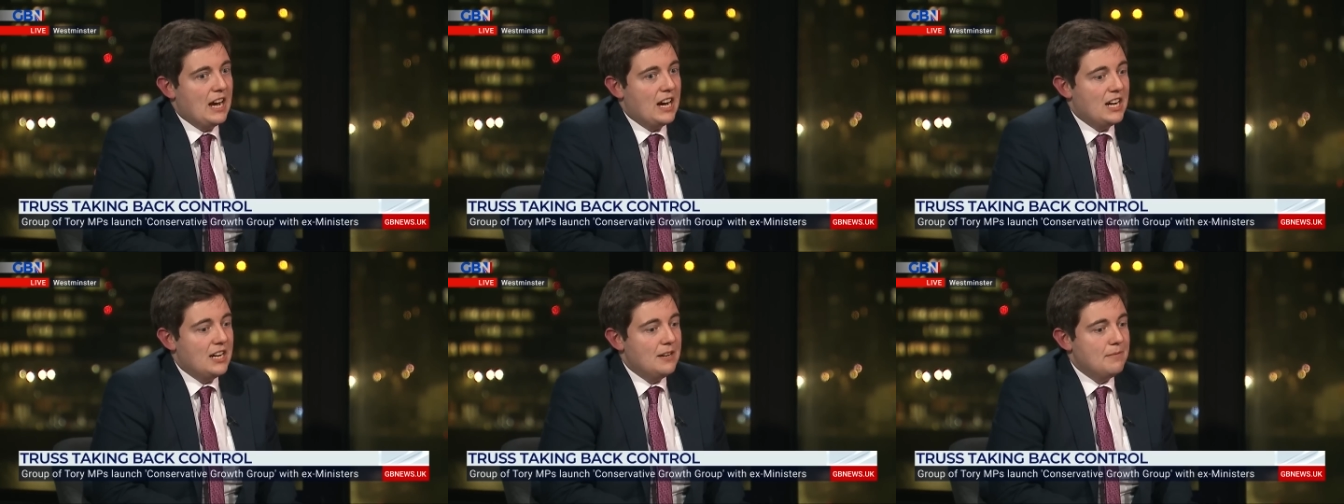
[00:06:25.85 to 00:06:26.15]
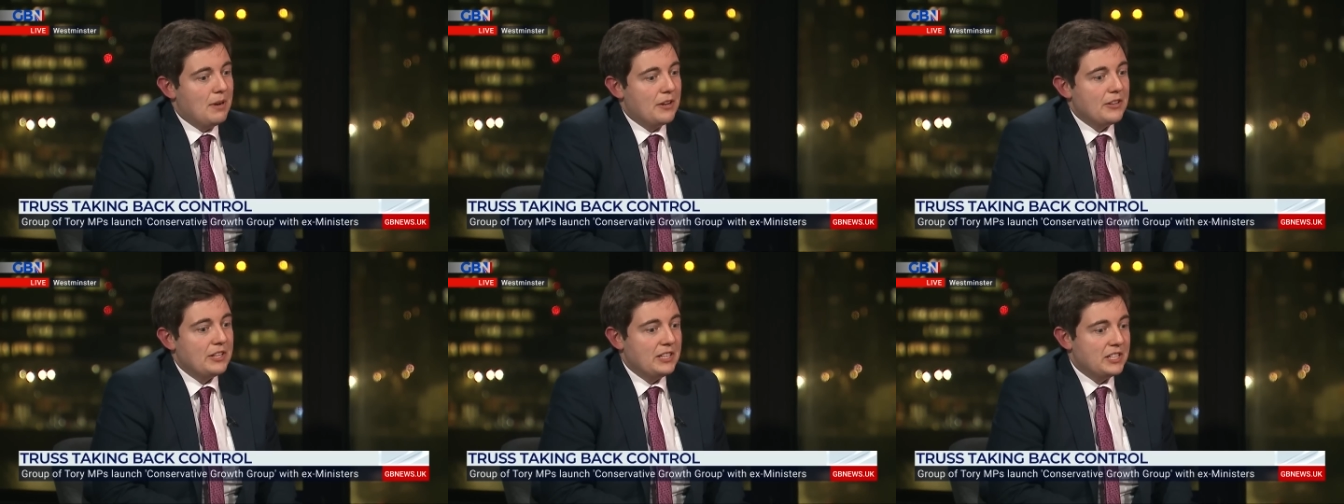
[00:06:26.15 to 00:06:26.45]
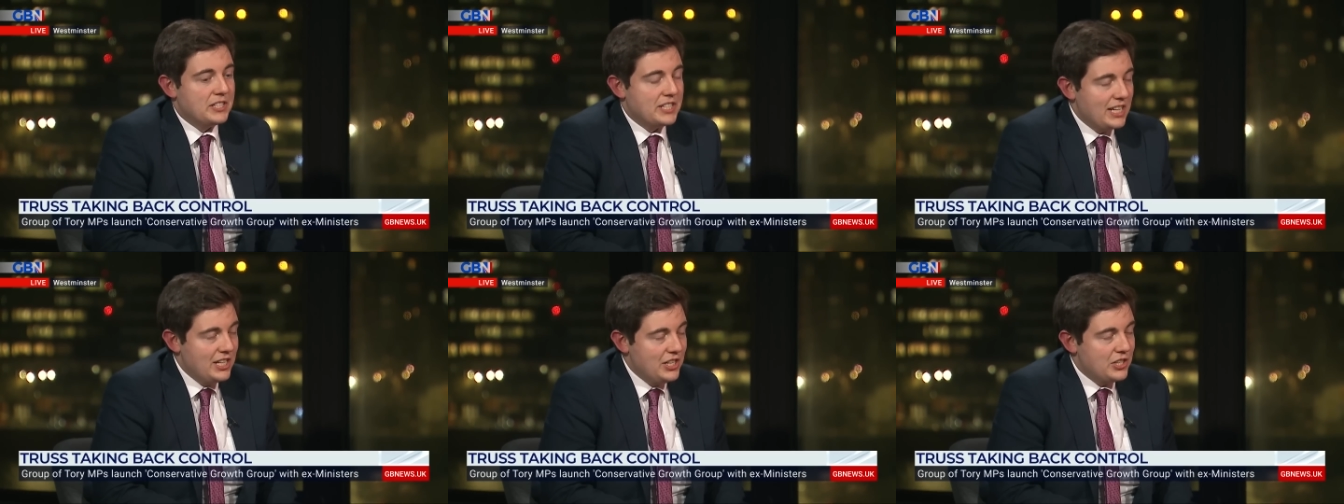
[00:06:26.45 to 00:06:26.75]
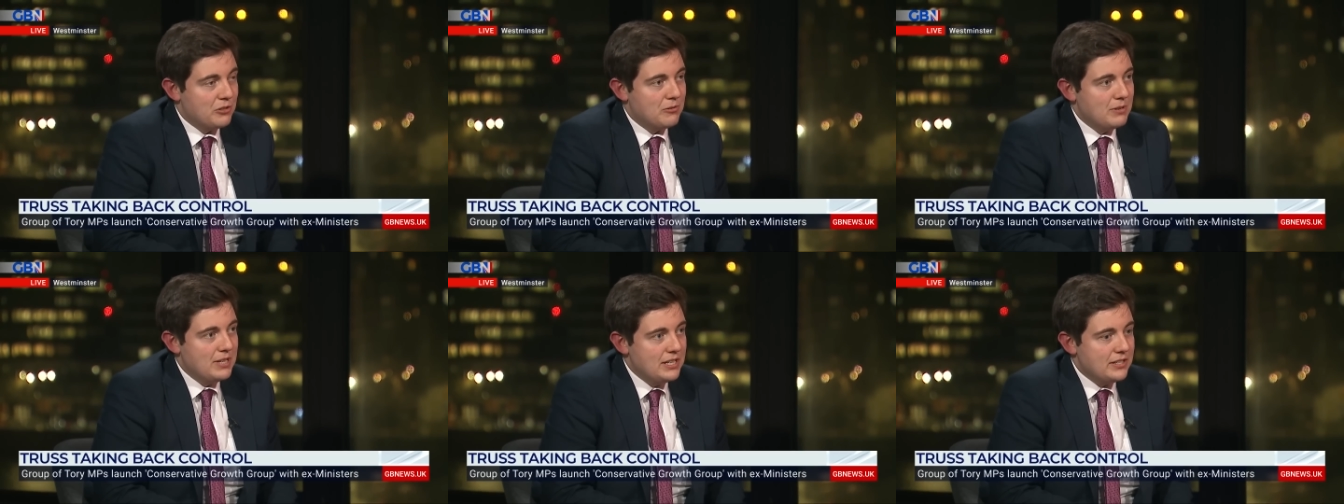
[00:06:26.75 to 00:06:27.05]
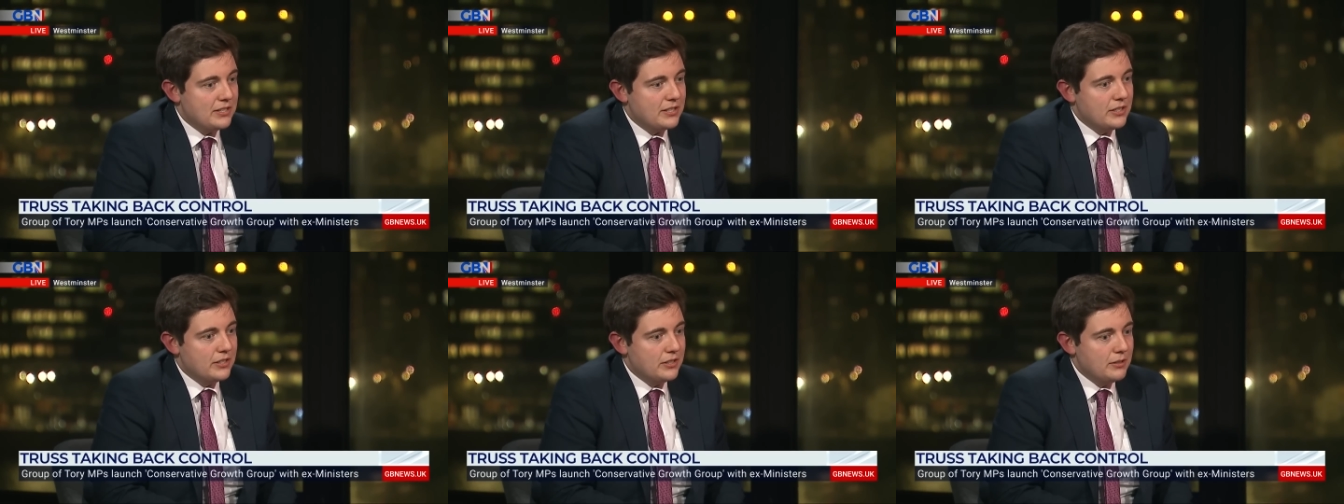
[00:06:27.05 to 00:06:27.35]
Um, I think the danger
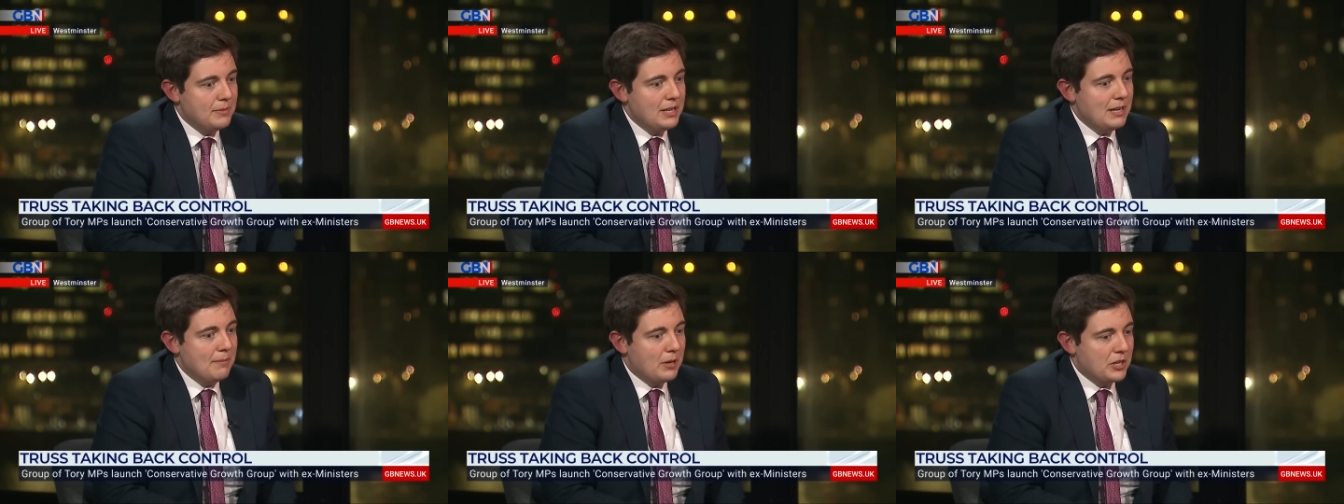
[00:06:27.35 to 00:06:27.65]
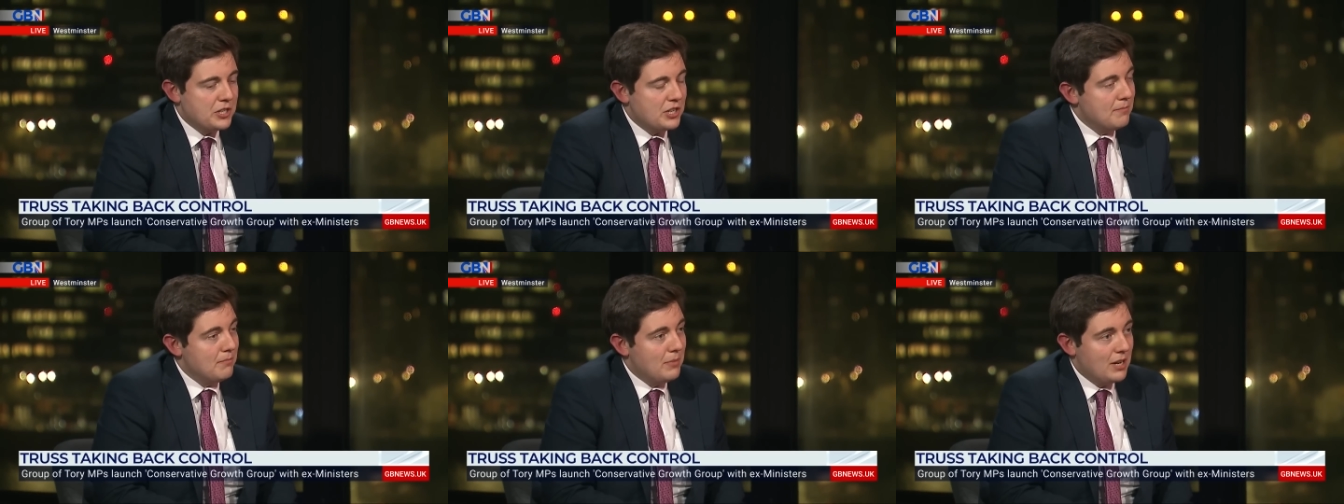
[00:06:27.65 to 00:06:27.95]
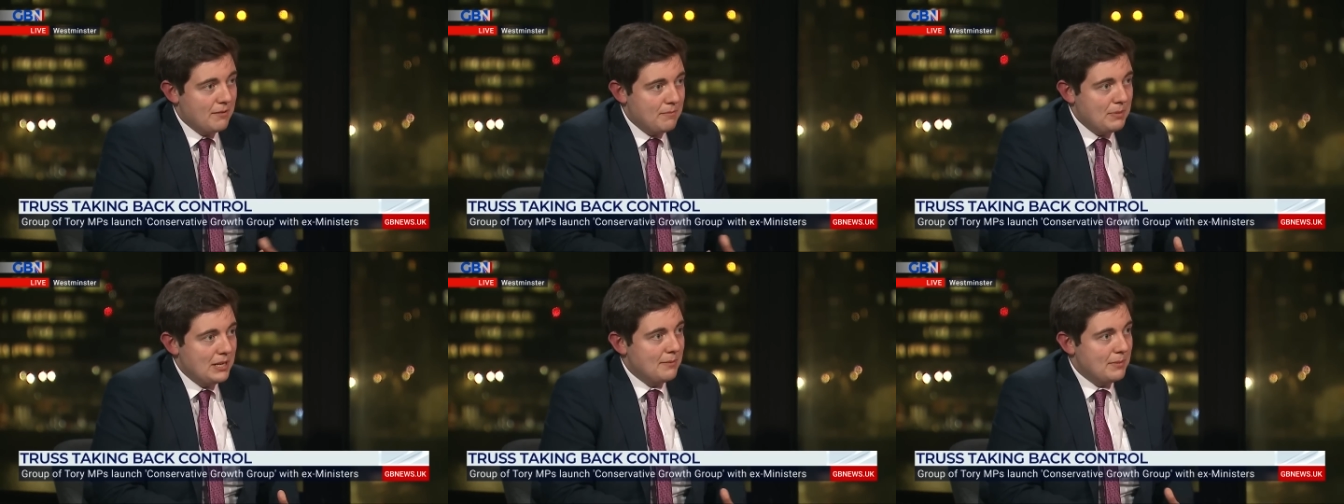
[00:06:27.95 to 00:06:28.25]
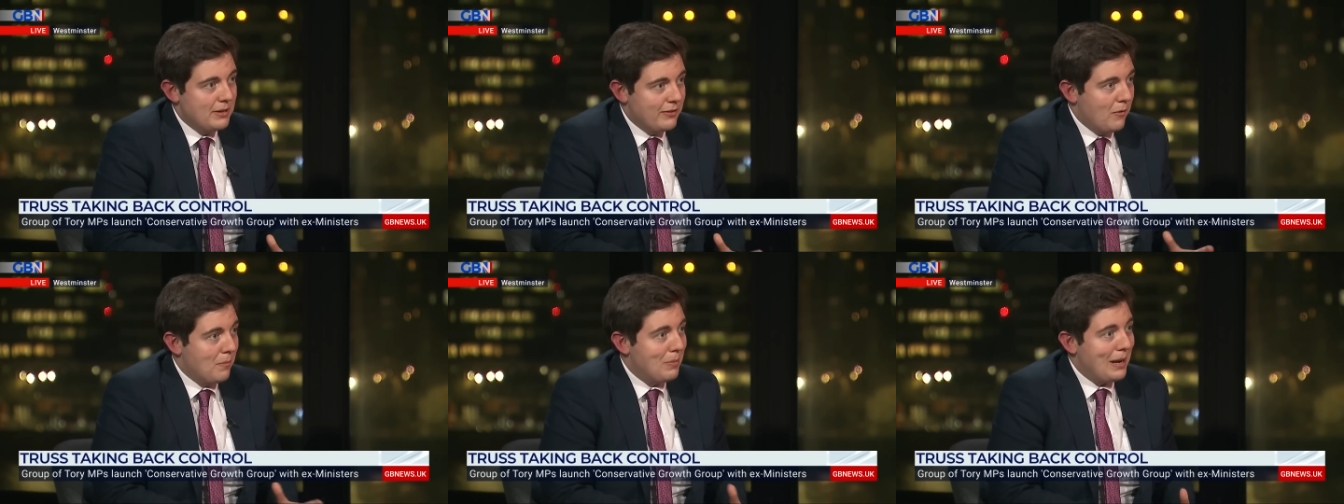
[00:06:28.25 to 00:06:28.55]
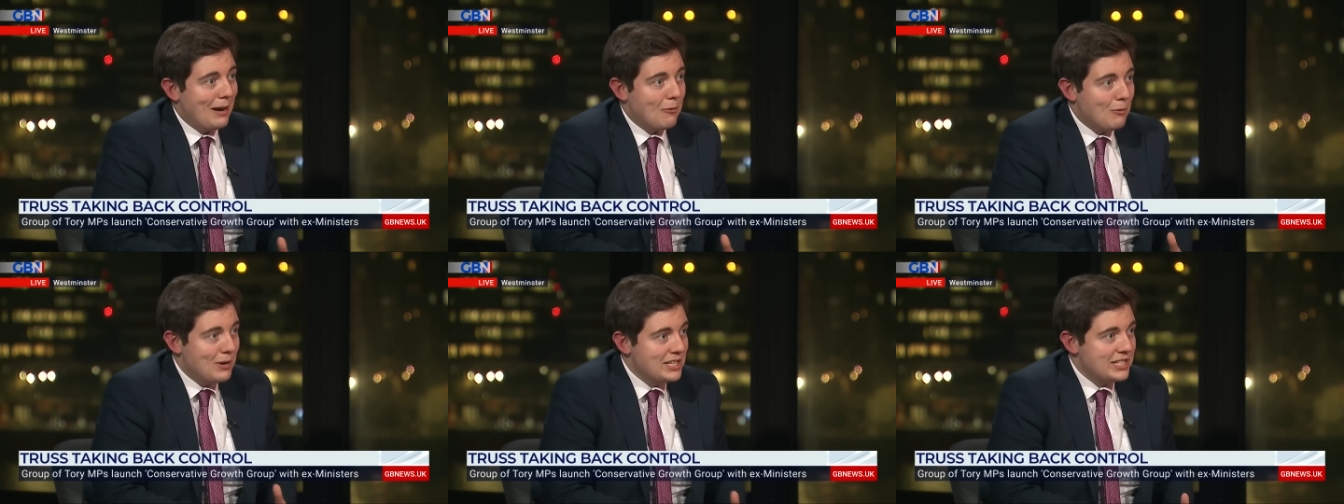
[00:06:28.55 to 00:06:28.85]
is that the mini budget might have been a bit of a
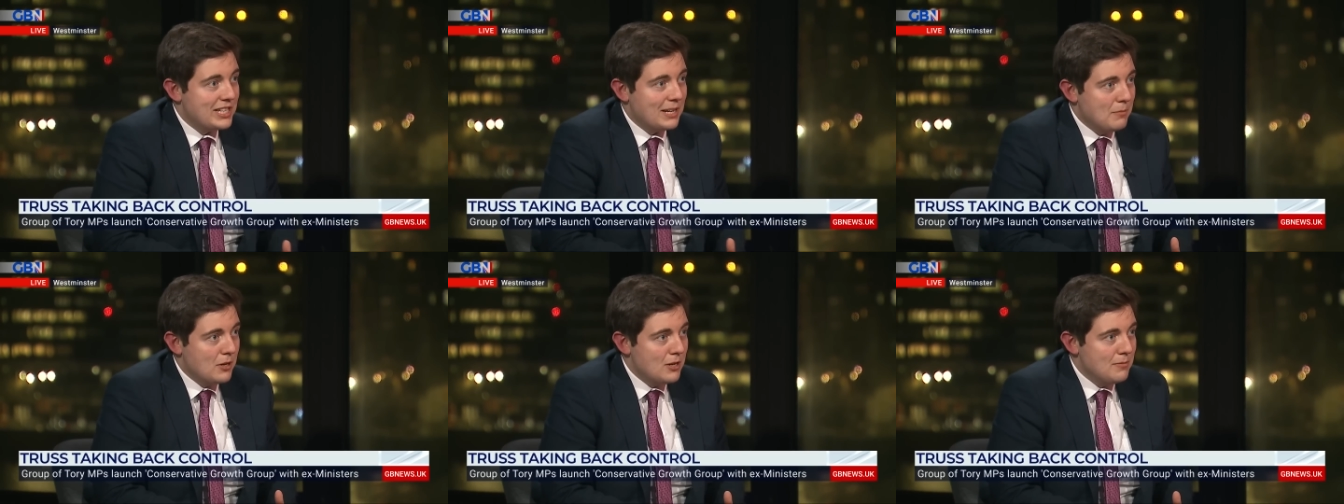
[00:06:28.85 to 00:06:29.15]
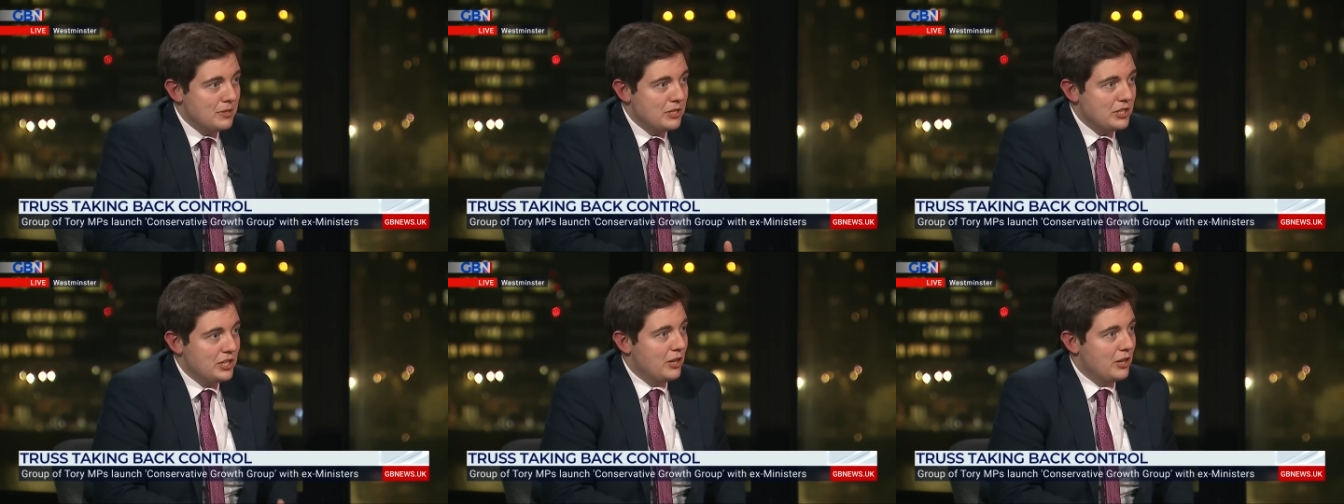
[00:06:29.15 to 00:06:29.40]
Black Wednesday moment,